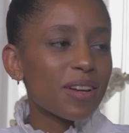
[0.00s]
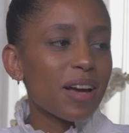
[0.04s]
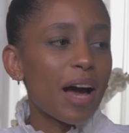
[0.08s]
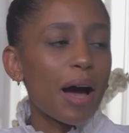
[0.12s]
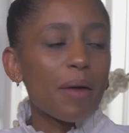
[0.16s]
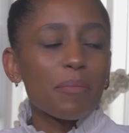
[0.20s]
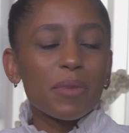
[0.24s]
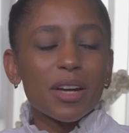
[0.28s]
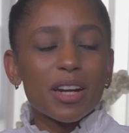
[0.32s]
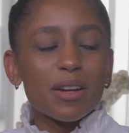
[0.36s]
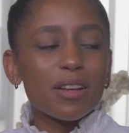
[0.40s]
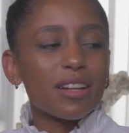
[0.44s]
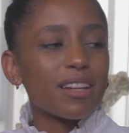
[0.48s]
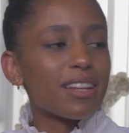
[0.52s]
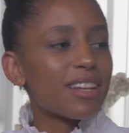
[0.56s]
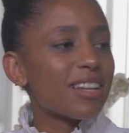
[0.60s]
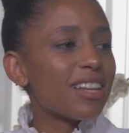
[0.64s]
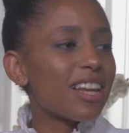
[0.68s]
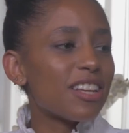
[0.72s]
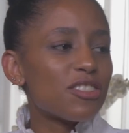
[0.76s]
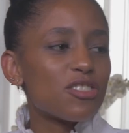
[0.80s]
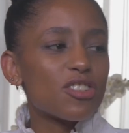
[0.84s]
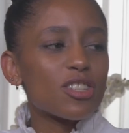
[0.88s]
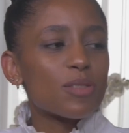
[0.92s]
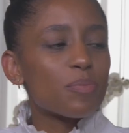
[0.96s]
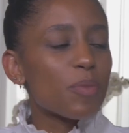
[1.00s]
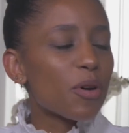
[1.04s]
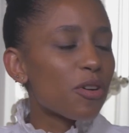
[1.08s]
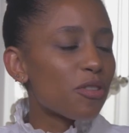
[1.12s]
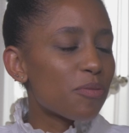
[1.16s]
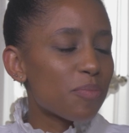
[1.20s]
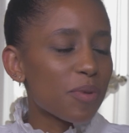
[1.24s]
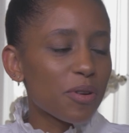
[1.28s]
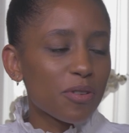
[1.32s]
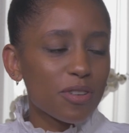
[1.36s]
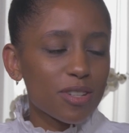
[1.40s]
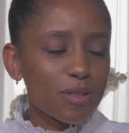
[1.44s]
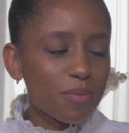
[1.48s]
It's just
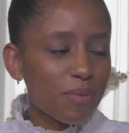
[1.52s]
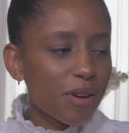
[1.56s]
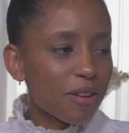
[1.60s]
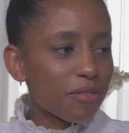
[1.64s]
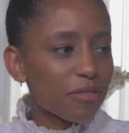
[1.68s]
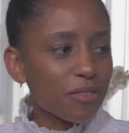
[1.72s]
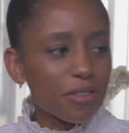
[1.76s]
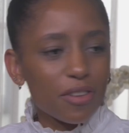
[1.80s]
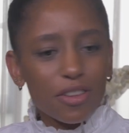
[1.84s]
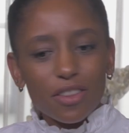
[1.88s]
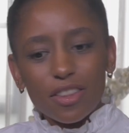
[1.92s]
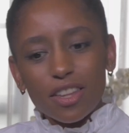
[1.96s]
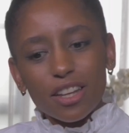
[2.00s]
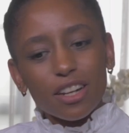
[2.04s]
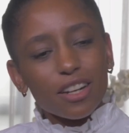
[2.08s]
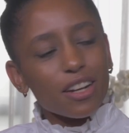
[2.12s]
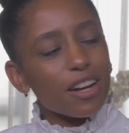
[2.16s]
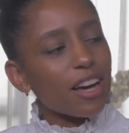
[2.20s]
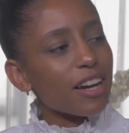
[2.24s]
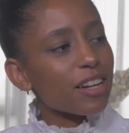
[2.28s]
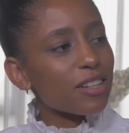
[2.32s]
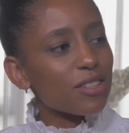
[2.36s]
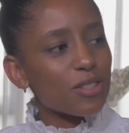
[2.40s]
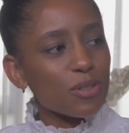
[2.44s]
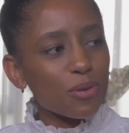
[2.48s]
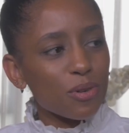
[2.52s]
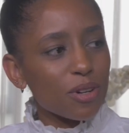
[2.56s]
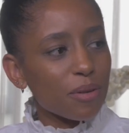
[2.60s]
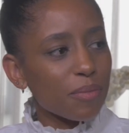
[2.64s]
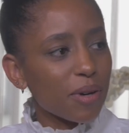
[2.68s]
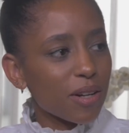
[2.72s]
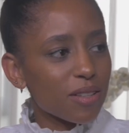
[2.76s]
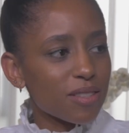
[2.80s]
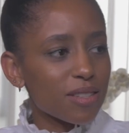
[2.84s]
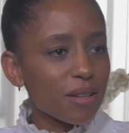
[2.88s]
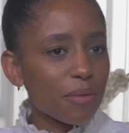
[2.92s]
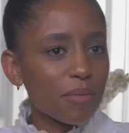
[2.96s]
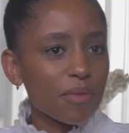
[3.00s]
both be respectful and then like talk
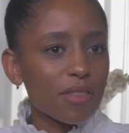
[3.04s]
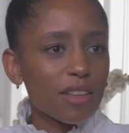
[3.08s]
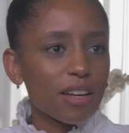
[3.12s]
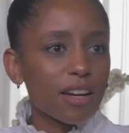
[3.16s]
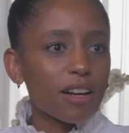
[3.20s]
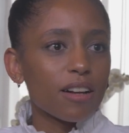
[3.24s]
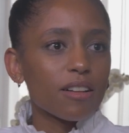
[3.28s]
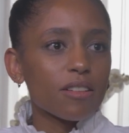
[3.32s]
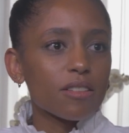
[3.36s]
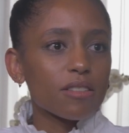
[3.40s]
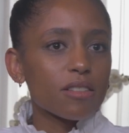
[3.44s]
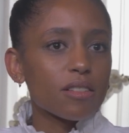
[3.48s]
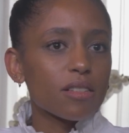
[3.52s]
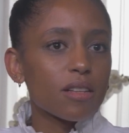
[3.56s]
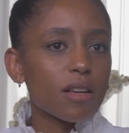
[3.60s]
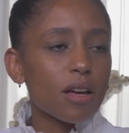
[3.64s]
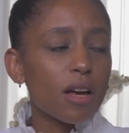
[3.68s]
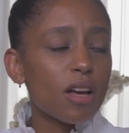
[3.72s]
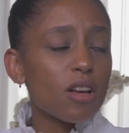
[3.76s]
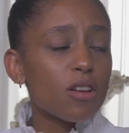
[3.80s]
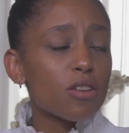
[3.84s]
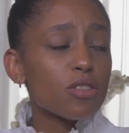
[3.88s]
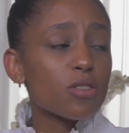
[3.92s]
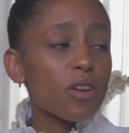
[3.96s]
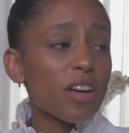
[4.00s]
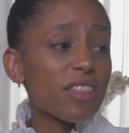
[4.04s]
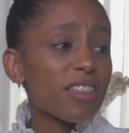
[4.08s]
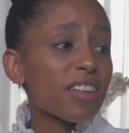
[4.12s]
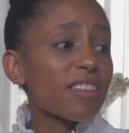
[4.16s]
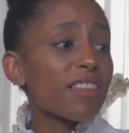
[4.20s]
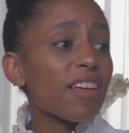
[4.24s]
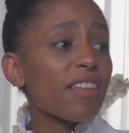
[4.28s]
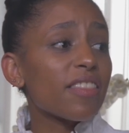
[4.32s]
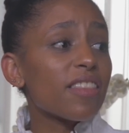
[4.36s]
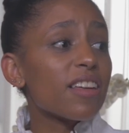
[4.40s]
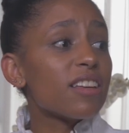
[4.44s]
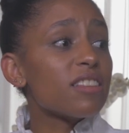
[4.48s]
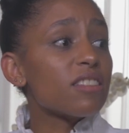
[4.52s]
about something else. So I think
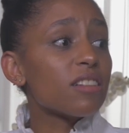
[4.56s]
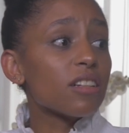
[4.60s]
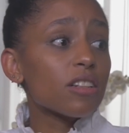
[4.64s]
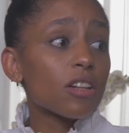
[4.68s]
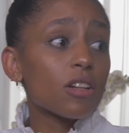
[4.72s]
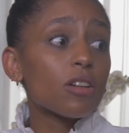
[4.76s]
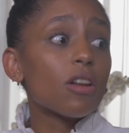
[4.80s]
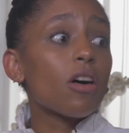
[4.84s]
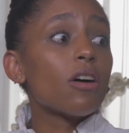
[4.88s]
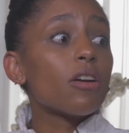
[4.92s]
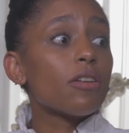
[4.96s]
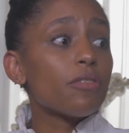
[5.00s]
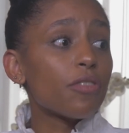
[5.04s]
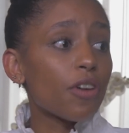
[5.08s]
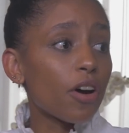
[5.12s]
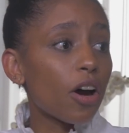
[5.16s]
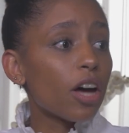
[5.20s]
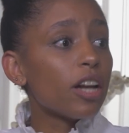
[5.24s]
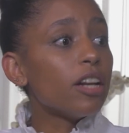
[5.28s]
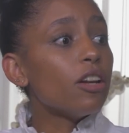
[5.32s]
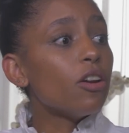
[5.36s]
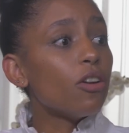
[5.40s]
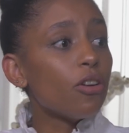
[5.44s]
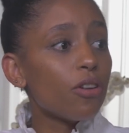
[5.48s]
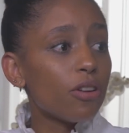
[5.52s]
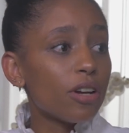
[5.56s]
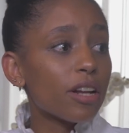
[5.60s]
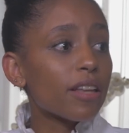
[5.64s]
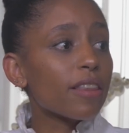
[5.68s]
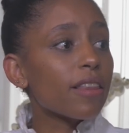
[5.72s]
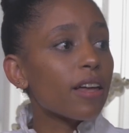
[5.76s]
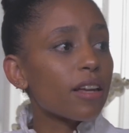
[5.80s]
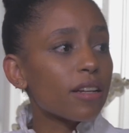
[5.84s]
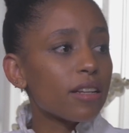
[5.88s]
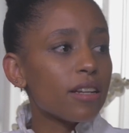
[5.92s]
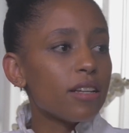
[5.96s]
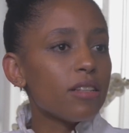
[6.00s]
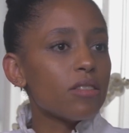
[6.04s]
that there's still a lot of unlearning
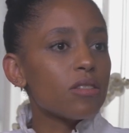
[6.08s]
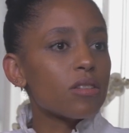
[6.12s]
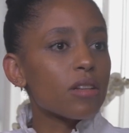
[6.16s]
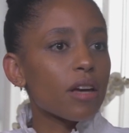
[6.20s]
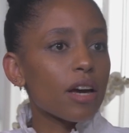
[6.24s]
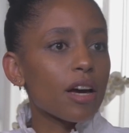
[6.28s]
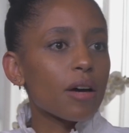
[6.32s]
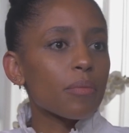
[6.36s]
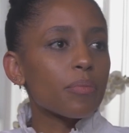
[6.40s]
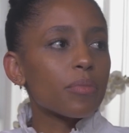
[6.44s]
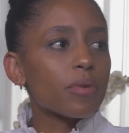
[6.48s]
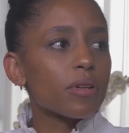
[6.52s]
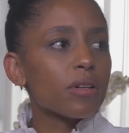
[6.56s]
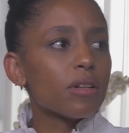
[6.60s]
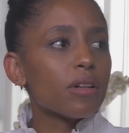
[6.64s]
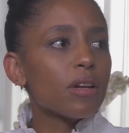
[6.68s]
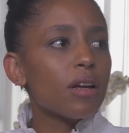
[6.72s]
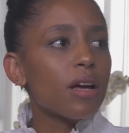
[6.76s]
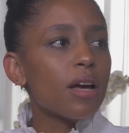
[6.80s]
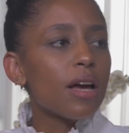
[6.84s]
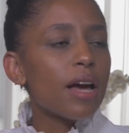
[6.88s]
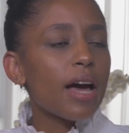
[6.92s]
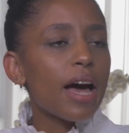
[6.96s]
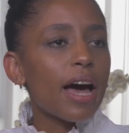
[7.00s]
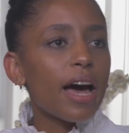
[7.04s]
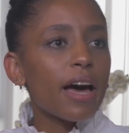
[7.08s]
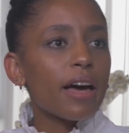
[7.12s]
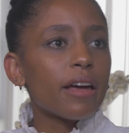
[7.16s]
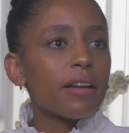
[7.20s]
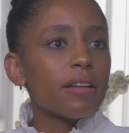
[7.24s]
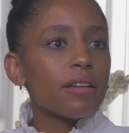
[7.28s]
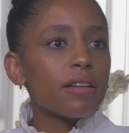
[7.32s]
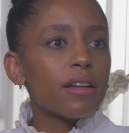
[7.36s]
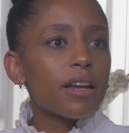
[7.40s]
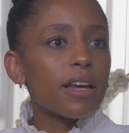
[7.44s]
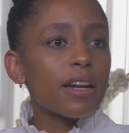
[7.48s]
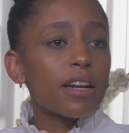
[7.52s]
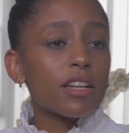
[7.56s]
that needs to happen.
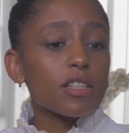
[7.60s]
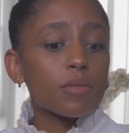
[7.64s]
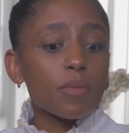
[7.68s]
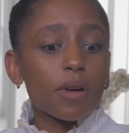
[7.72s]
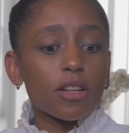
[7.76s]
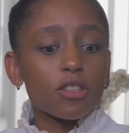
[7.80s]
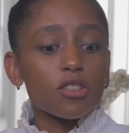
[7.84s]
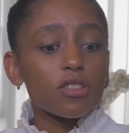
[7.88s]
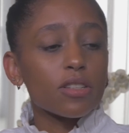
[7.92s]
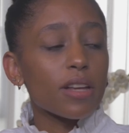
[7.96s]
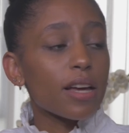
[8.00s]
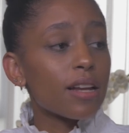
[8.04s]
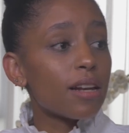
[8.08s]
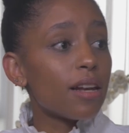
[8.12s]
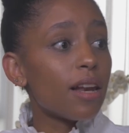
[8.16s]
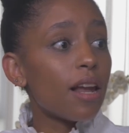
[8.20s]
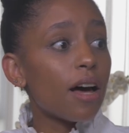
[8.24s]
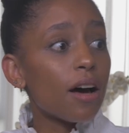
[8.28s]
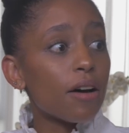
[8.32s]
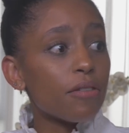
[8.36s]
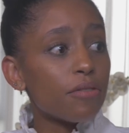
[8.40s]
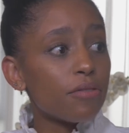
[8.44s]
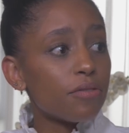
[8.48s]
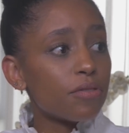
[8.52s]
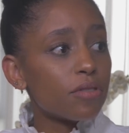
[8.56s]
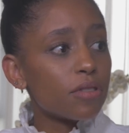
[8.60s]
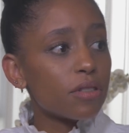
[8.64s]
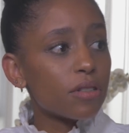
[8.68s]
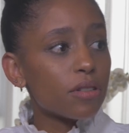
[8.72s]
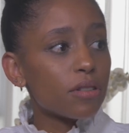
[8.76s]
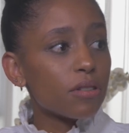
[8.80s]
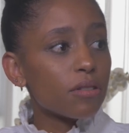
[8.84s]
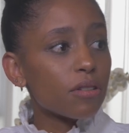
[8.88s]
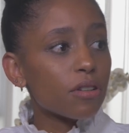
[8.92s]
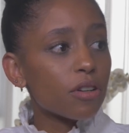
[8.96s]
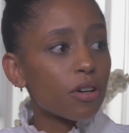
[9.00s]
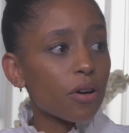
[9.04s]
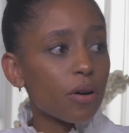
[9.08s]
And in as much as I loved
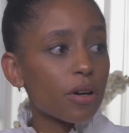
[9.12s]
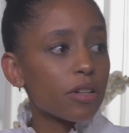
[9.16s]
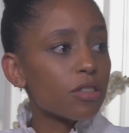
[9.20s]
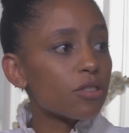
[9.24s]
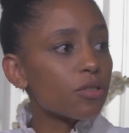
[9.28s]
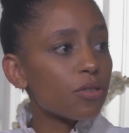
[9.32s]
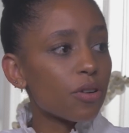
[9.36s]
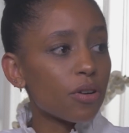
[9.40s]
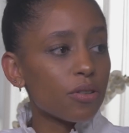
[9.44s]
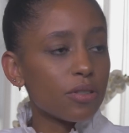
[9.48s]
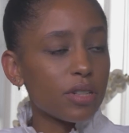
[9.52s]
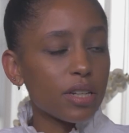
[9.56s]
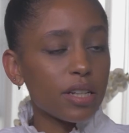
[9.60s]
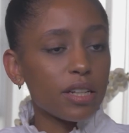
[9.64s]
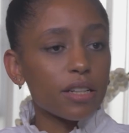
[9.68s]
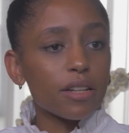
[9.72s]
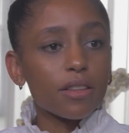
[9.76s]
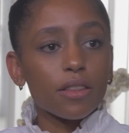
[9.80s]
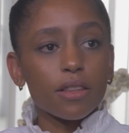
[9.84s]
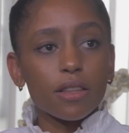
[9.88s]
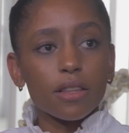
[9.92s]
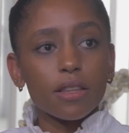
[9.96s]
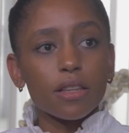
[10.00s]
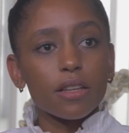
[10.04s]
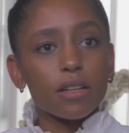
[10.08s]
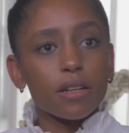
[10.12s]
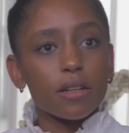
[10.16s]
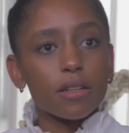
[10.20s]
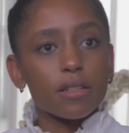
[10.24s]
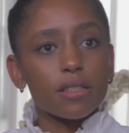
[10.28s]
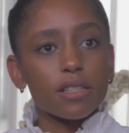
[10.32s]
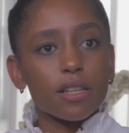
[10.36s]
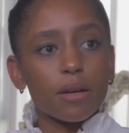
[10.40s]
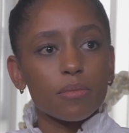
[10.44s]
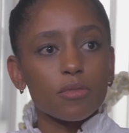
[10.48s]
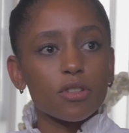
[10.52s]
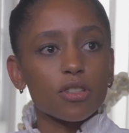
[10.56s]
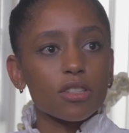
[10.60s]
going to Roedean and the
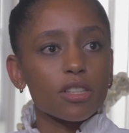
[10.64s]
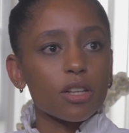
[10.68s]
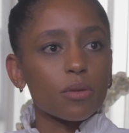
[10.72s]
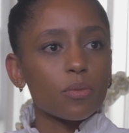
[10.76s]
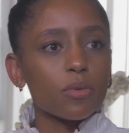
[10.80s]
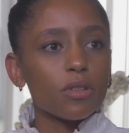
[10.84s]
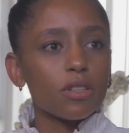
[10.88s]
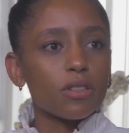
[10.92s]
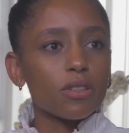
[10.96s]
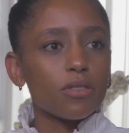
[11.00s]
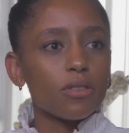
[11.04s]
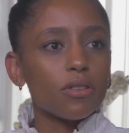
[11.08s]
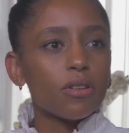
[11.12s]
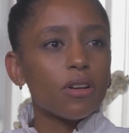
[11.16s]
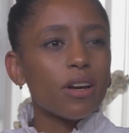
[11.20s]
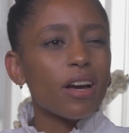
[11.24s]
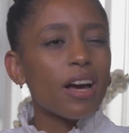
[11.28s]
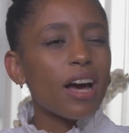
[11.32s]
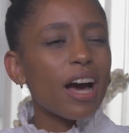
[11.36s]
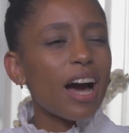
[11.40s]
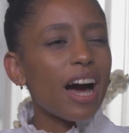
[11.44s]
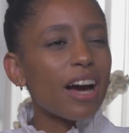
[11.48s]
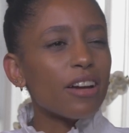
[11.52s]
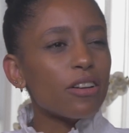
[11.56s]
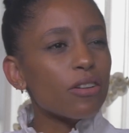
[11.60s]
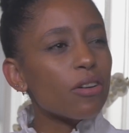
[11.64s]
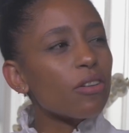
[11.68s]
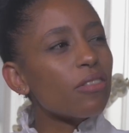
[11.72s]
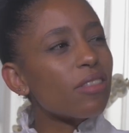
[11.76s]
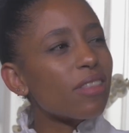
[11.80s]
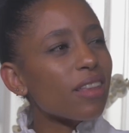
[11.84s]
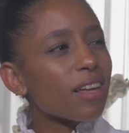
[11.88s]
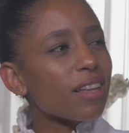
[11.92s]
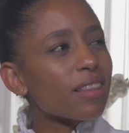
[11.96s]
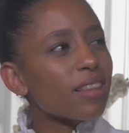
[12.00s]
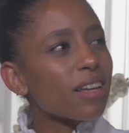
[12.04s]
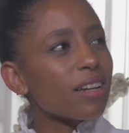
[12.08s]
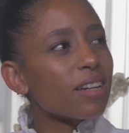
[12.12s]
subjects that we do, I don't
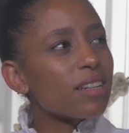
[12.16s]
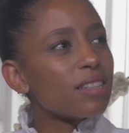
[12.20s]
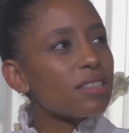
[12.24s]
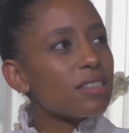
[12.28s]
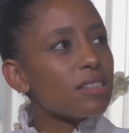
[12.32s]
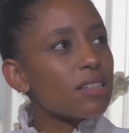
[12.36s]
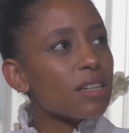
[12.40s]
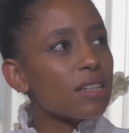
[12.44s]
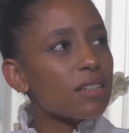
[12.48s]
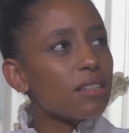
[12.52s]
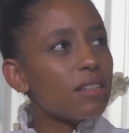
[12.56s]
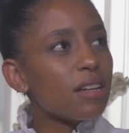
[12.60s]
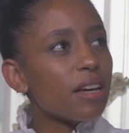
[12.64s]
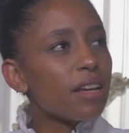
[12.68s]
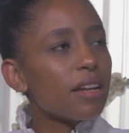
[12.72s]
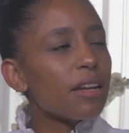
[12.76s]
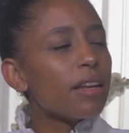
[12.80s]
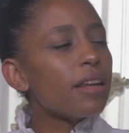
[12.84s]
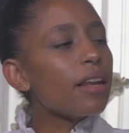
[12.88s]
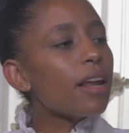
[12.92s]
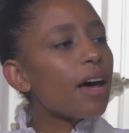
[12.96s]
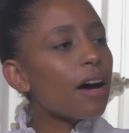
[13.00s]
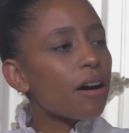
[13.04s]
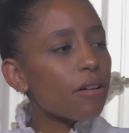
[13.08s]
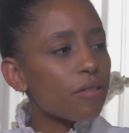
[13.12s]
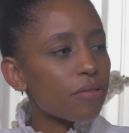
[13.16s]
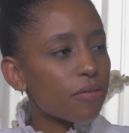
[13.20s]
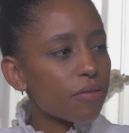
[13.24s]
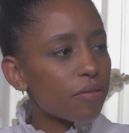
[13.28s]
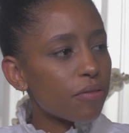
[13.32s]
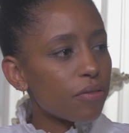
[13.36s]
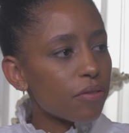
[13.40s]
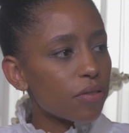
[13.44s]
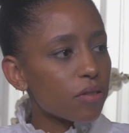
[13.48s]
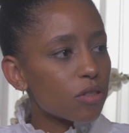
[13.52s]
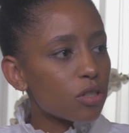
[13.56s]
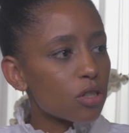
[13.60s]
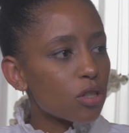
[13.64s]
think that it did
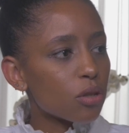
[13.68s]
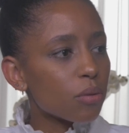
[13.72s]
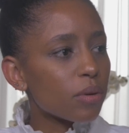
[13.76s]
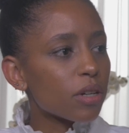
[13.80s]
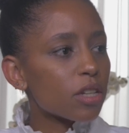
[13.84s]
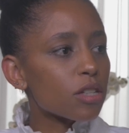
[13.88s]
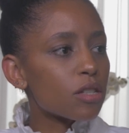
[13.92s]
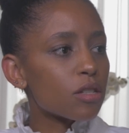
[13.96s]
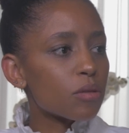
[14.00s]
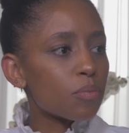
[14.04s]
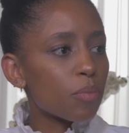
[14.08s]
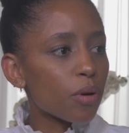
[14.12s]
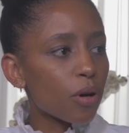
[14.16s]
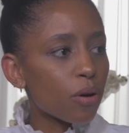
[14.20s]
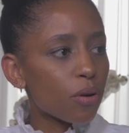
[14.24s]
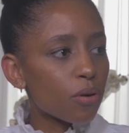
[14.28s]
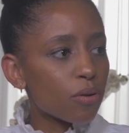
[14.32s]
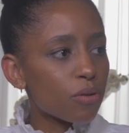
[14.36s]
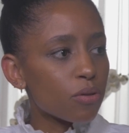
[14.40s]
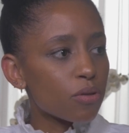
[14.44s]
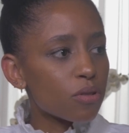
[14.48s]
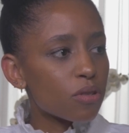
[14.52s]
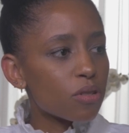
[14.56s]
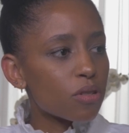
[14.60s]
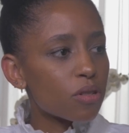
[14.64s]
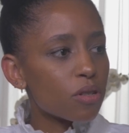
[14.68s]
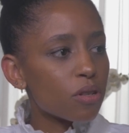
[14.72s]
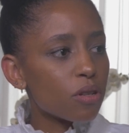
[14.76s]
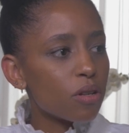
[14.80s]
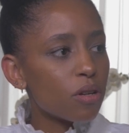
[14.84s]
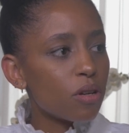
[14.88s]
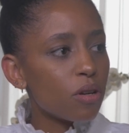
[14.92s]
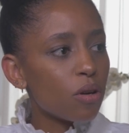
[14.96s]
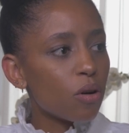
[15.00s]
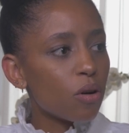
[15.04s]
enough to expose